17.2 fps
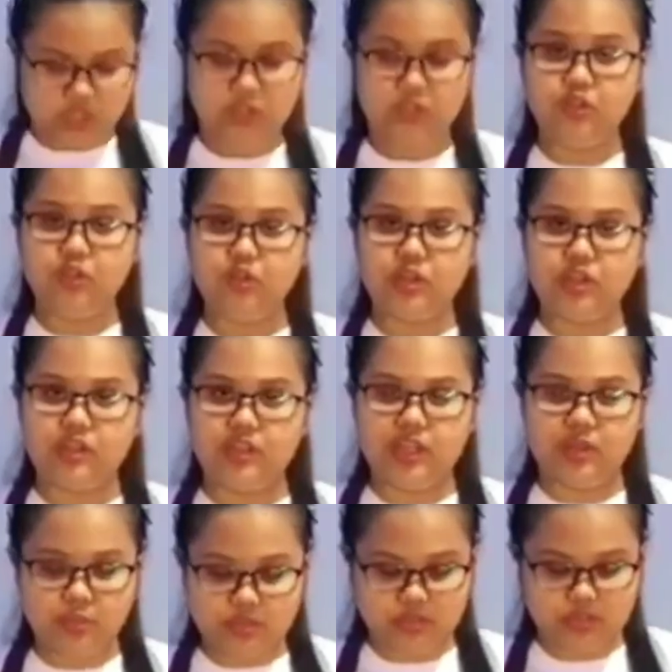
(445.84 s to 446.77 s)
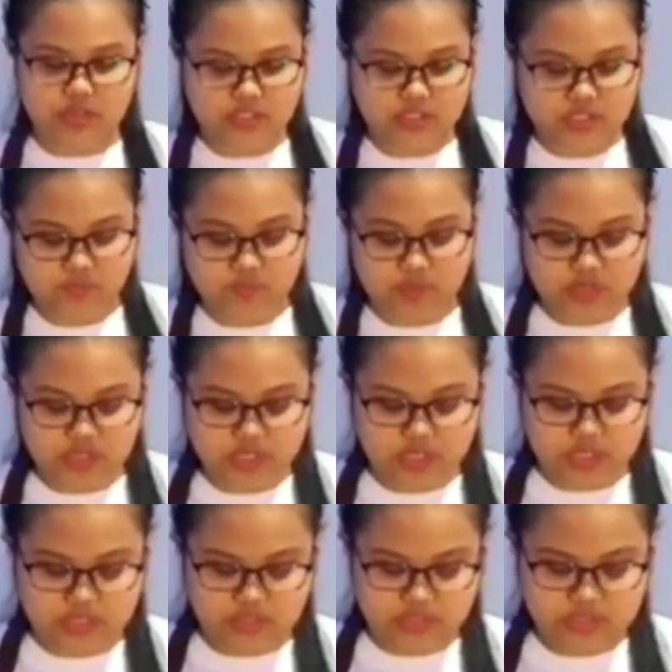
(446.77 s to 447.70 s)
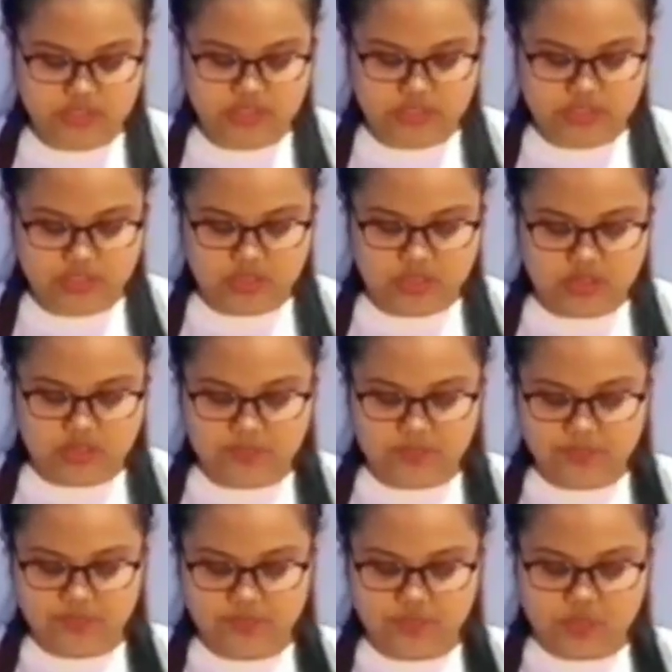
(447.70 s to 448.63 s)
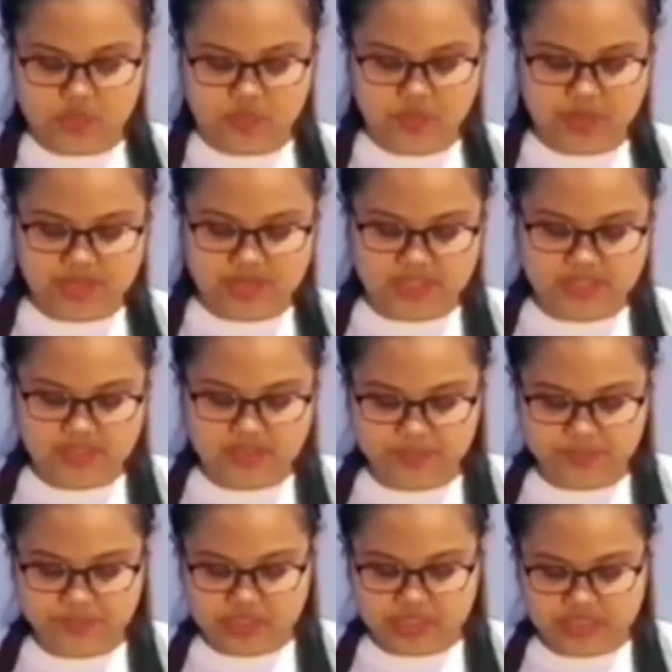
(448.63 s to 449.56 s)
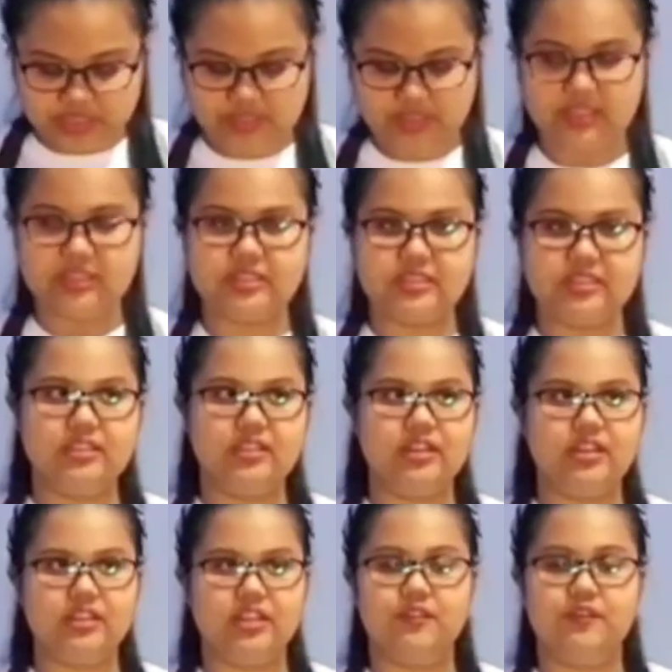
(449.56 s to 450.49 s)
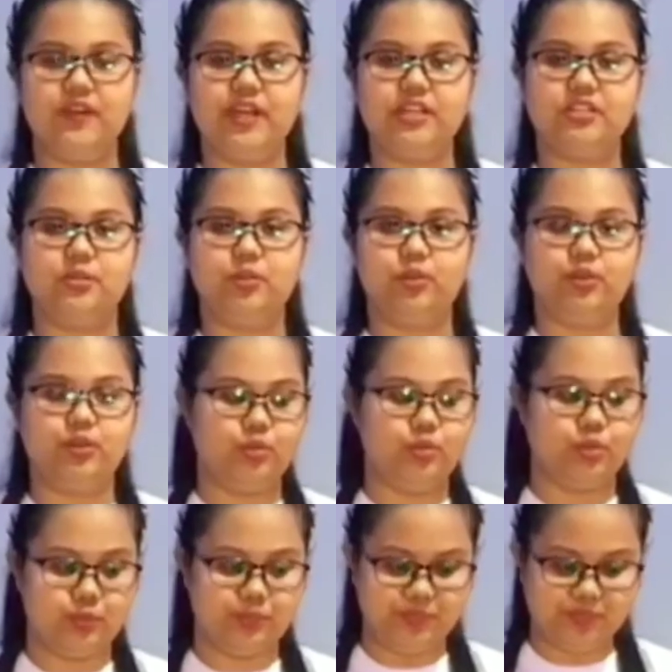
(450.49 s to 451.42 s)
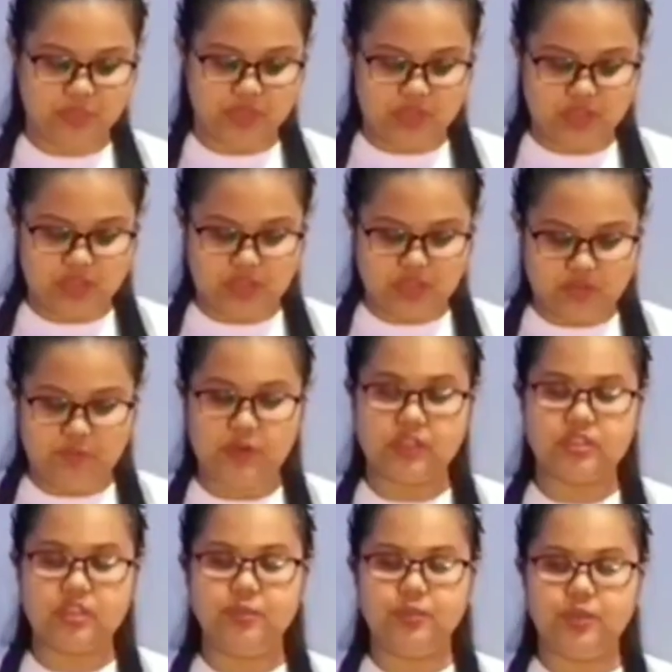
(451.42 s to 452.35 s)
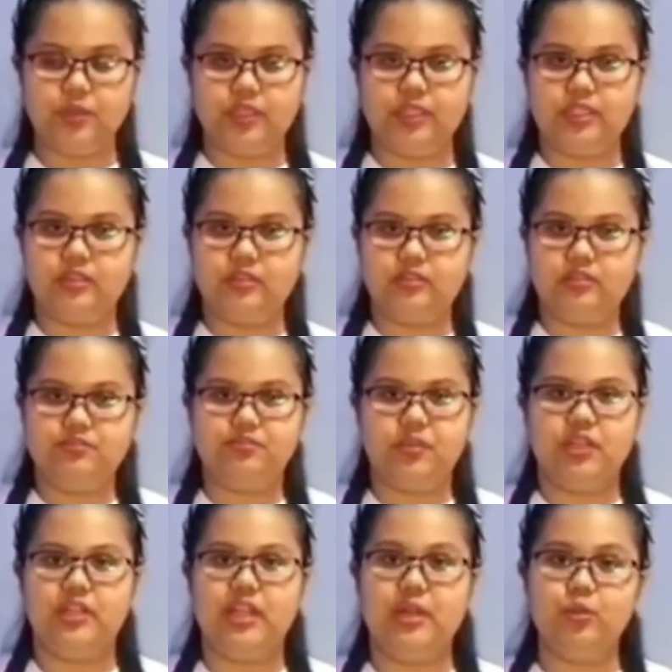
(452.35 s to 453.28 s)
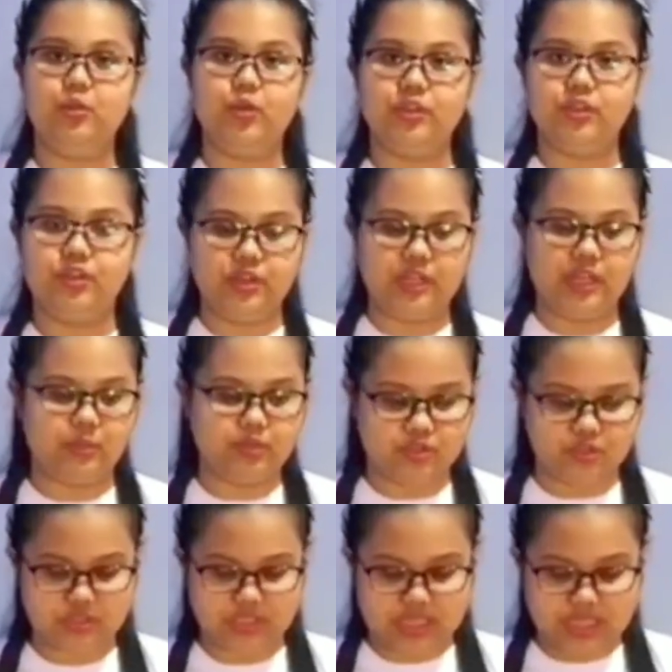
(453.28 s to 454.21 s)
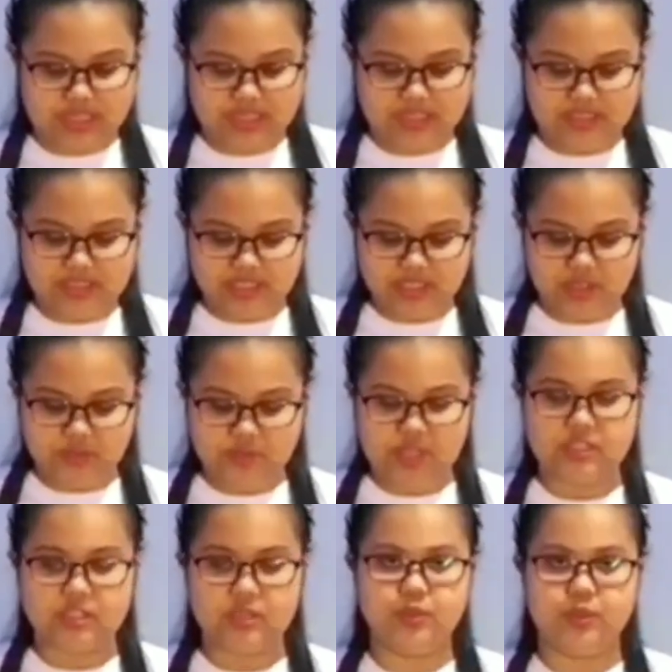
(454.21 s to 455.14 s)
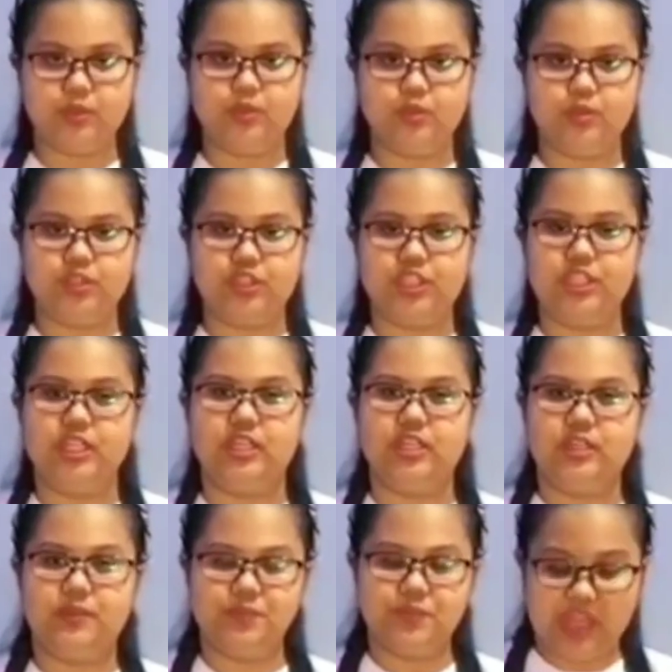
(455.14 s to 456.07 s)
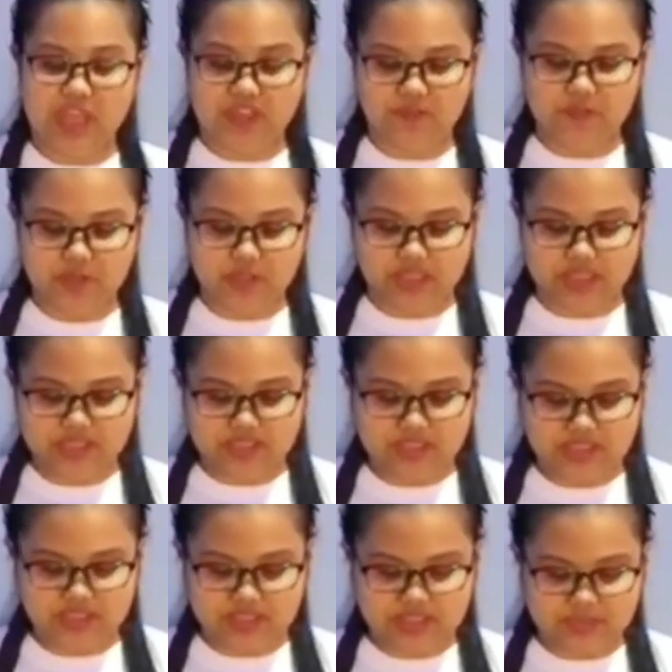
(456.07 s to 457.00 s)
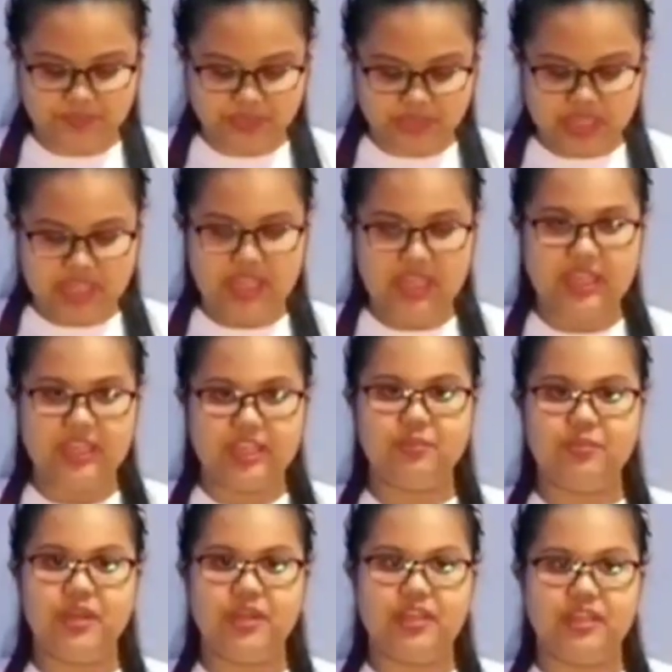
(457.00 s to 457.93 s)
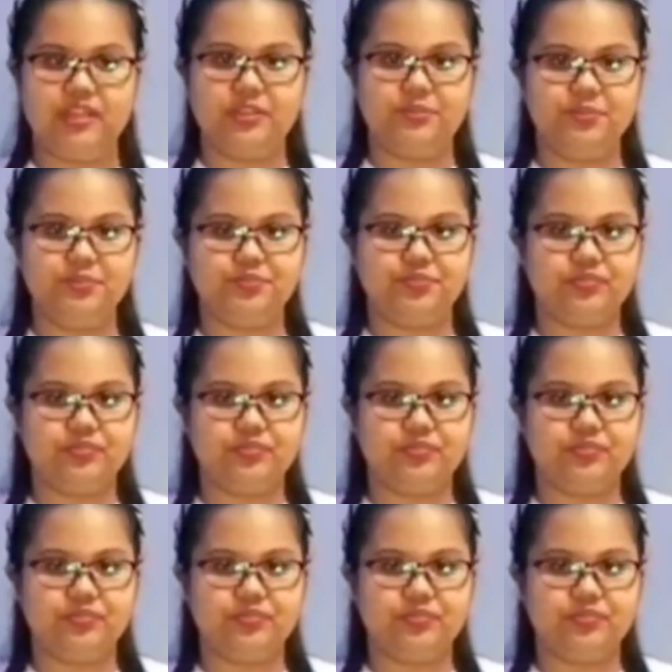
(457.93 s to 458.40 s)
And you know that lemon is very healthy, but it is not advisable to, for example, in lemon water or lemon juice, it is not advisable to drink every day since it might